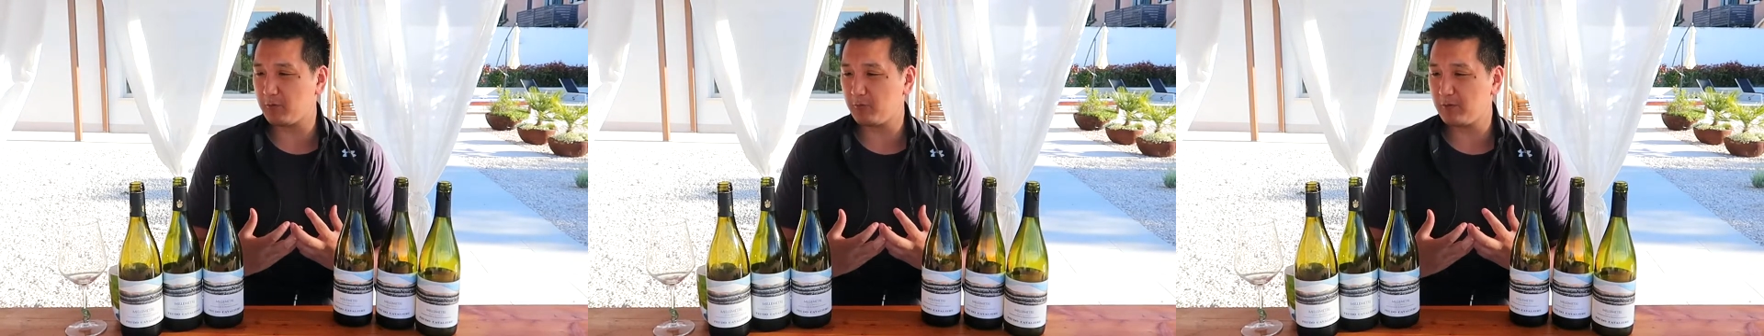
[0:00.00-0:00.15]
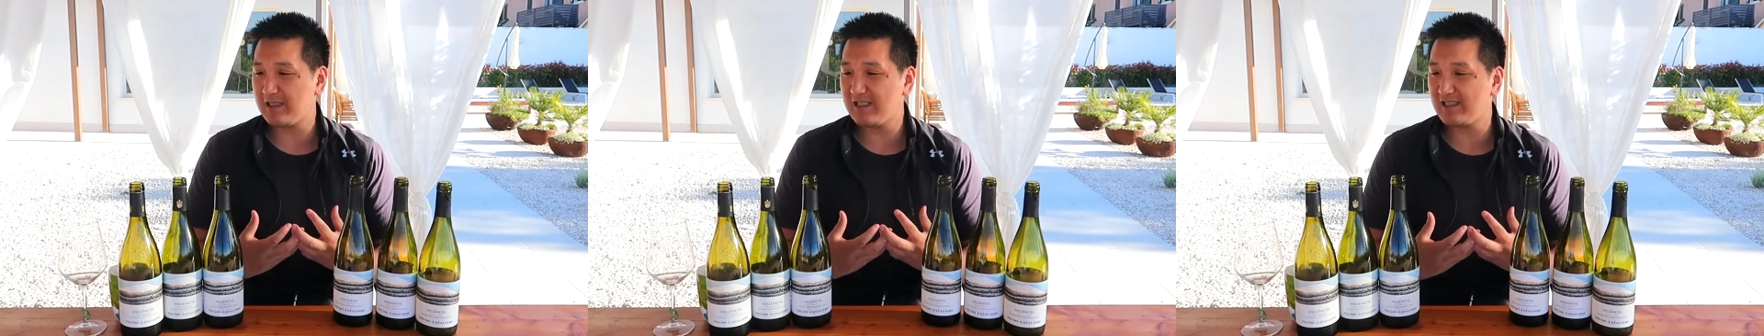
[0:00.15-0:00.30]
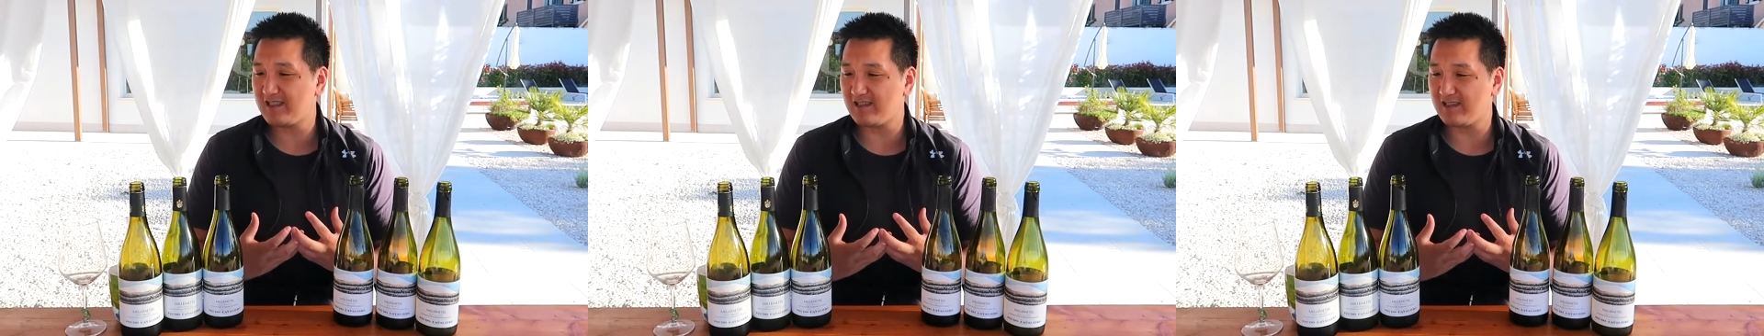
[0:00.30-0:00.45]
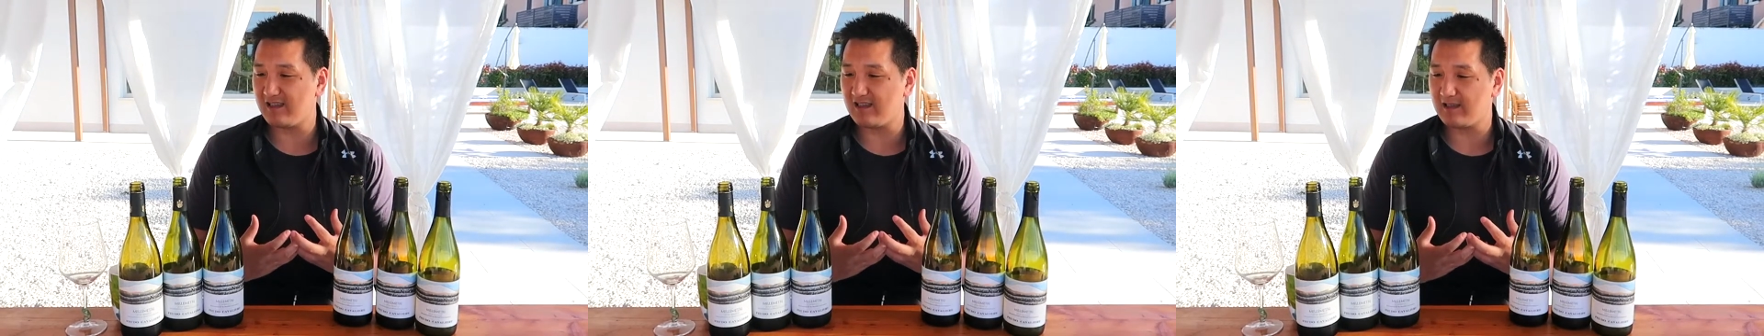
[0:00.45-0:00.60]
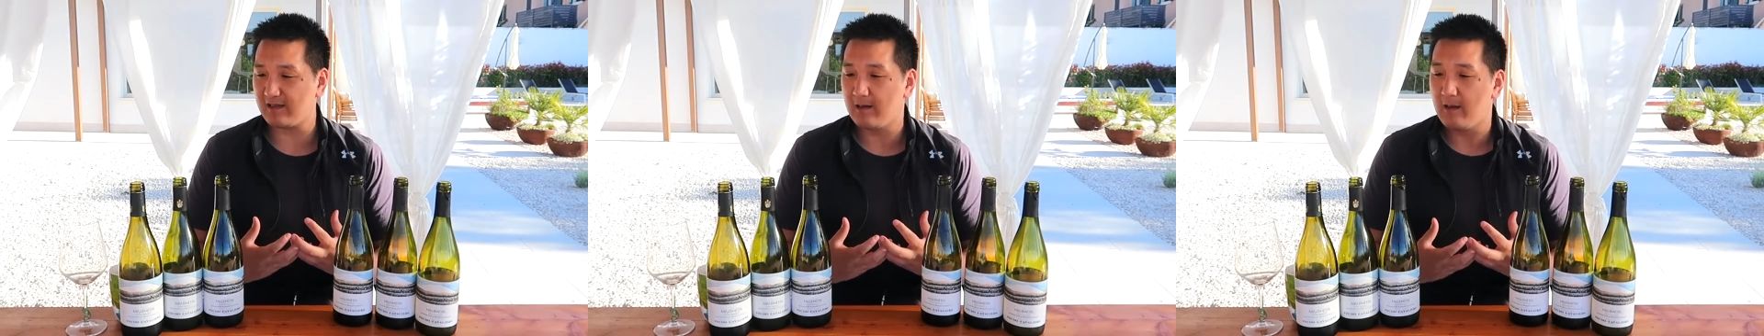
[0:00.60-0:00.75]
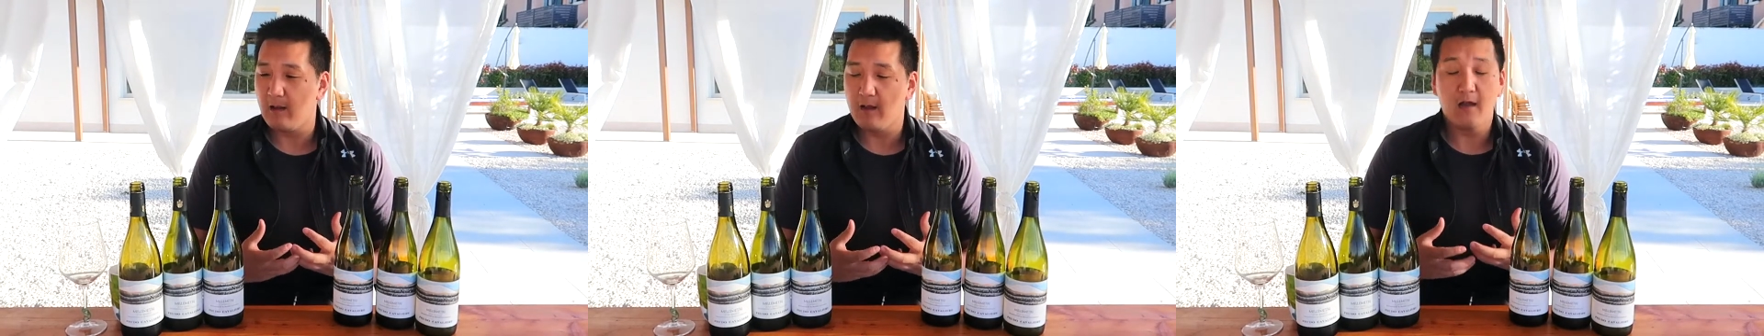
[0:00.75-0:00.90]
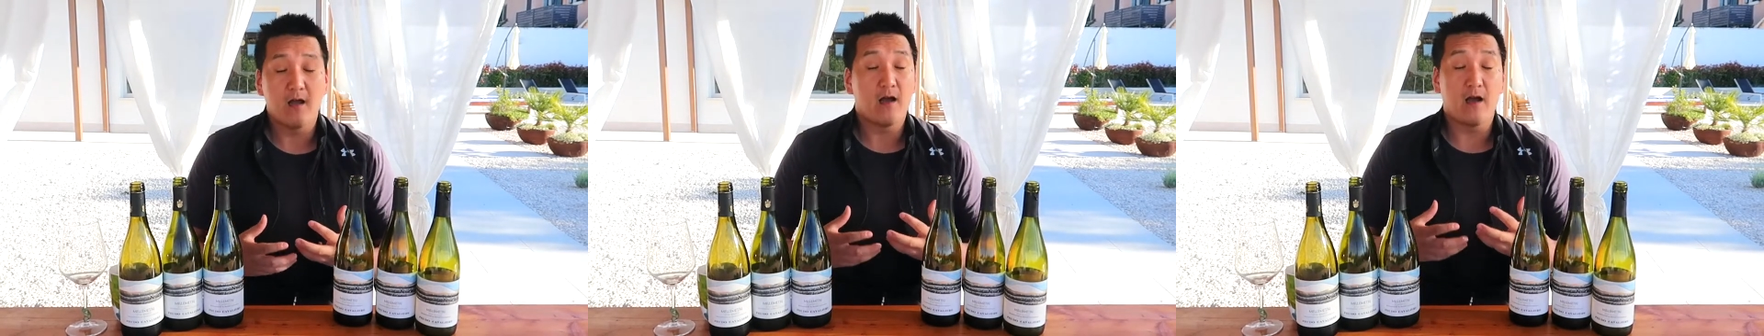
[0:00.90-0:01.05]
Riesling.
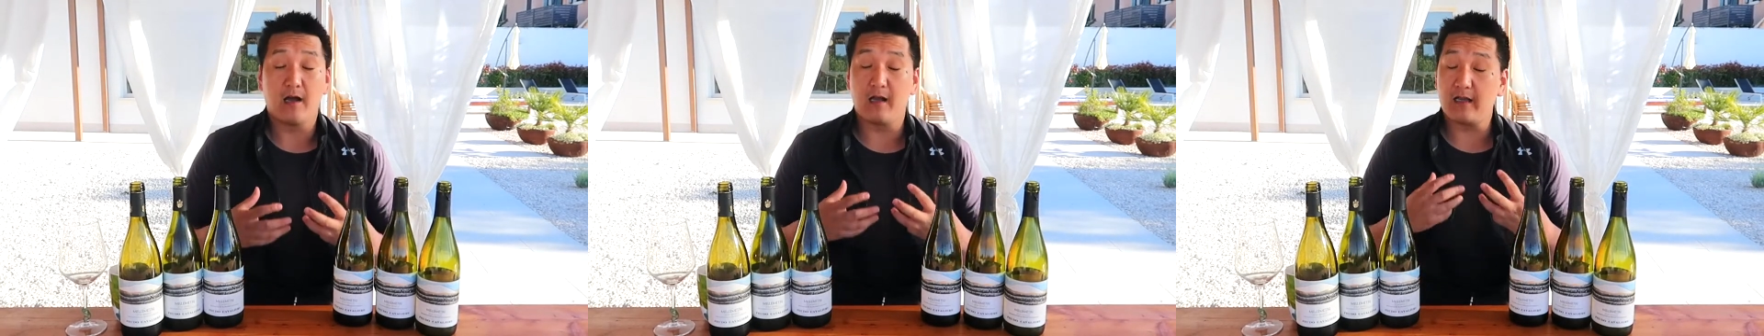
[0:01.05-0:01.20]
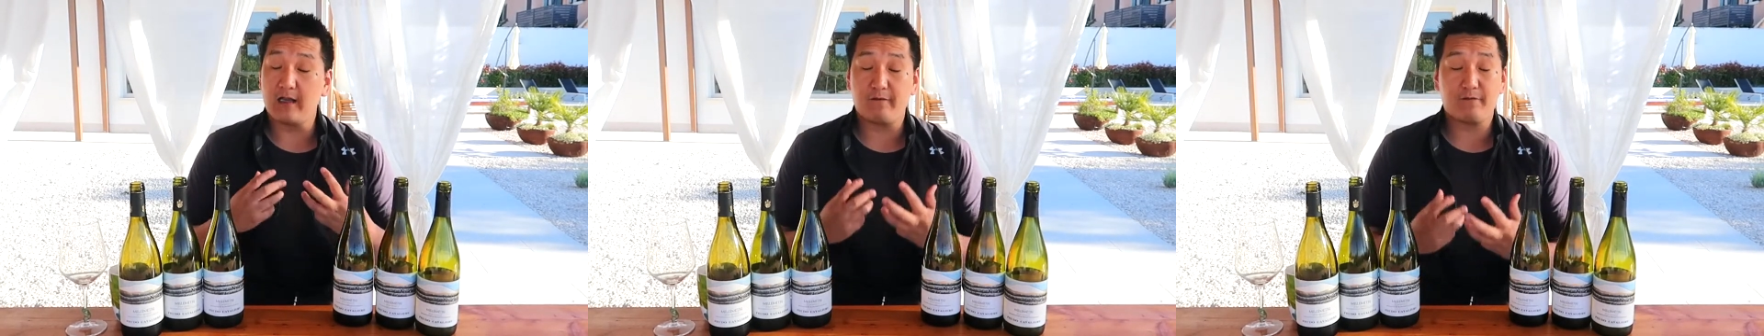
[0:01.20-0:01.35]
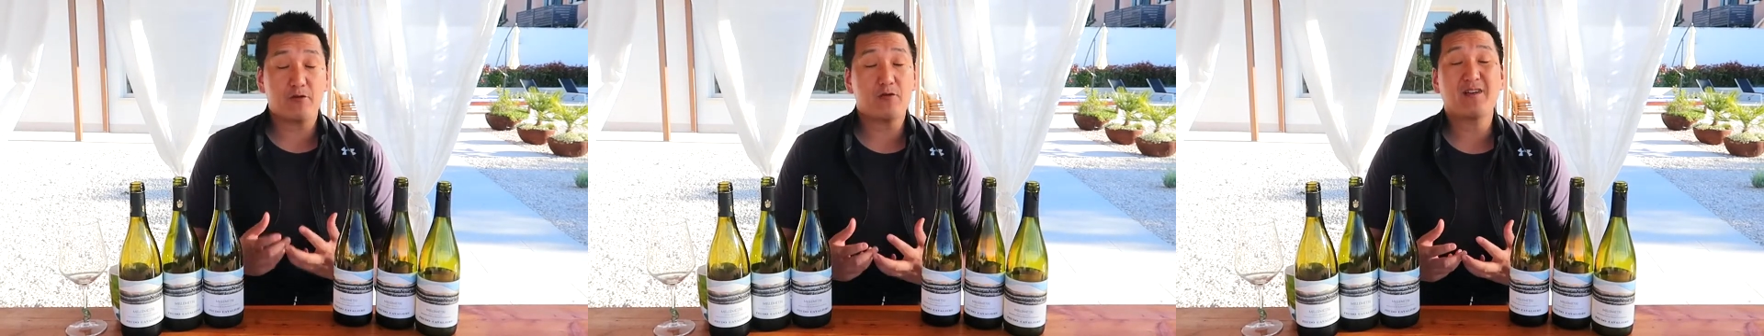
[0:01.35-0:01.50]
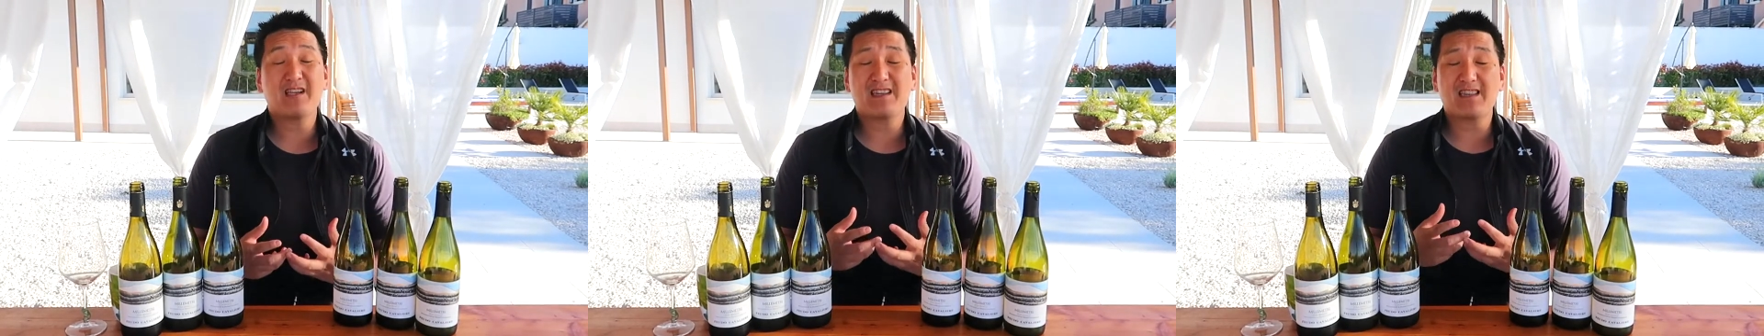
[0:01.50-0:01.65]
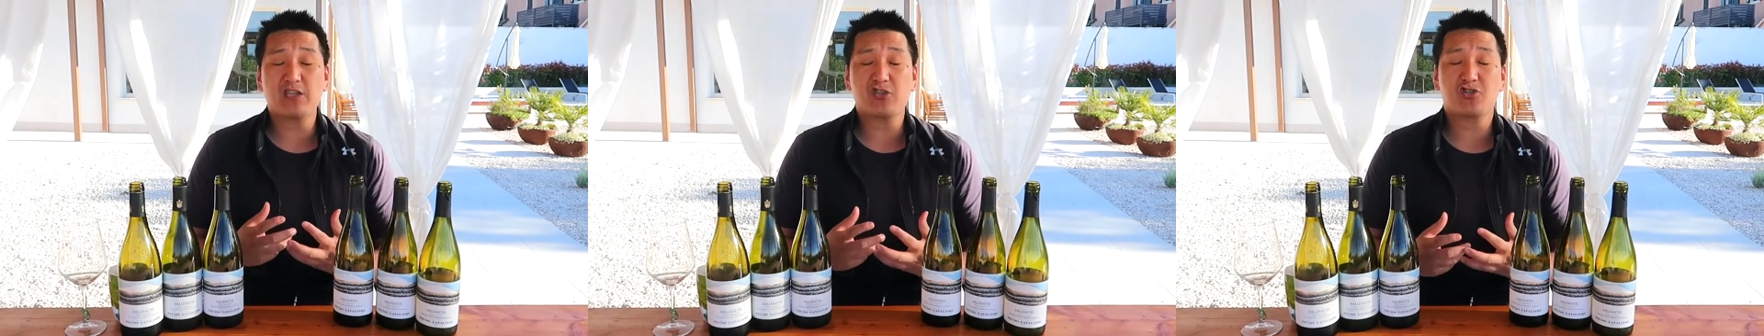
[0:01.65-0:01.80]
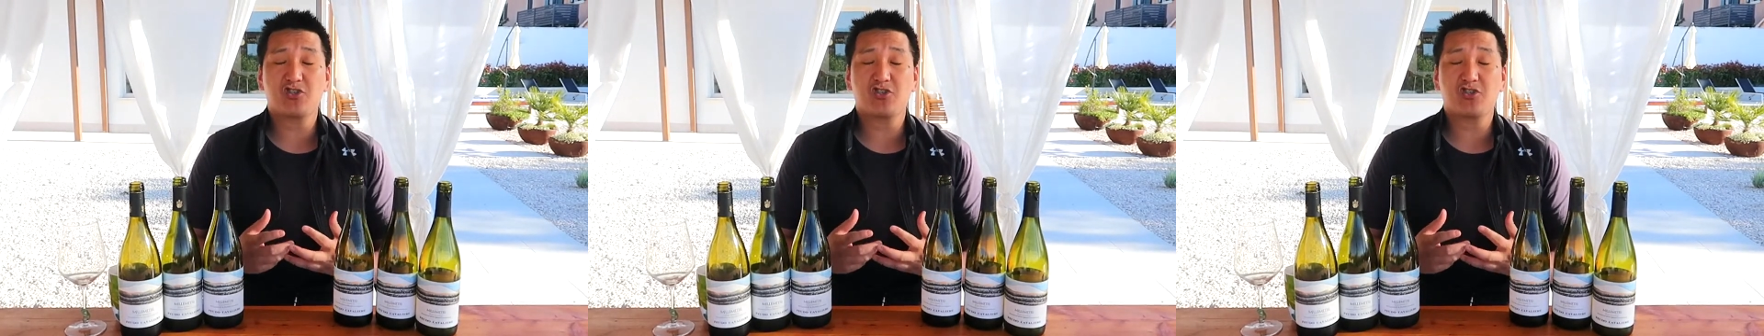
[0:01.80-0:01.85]
If you get the